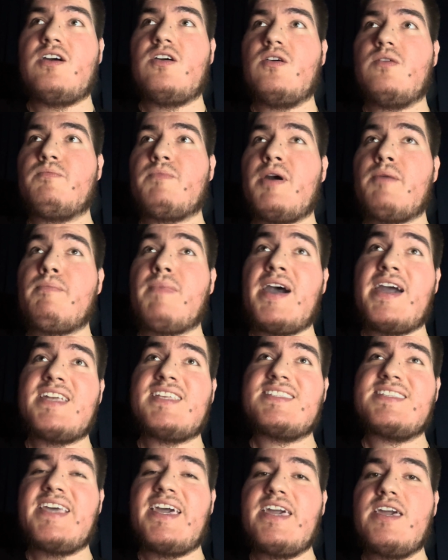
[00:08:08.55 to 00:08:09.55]
my
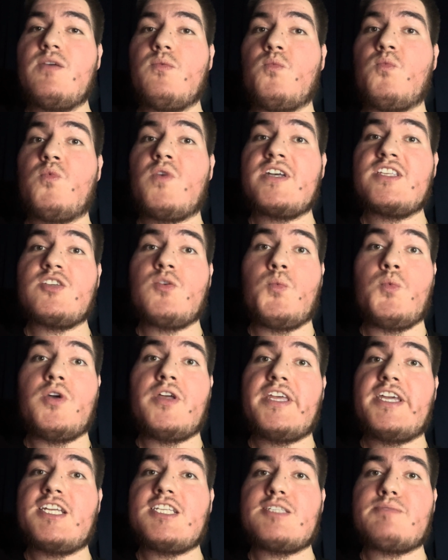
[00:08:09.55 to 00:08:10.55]
mindset wasn't
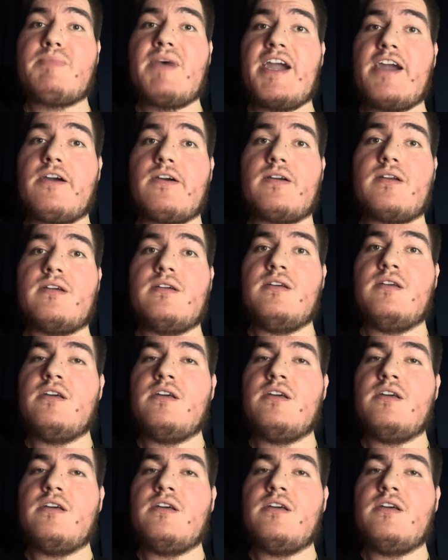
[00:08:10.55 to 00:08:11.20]
really inspired.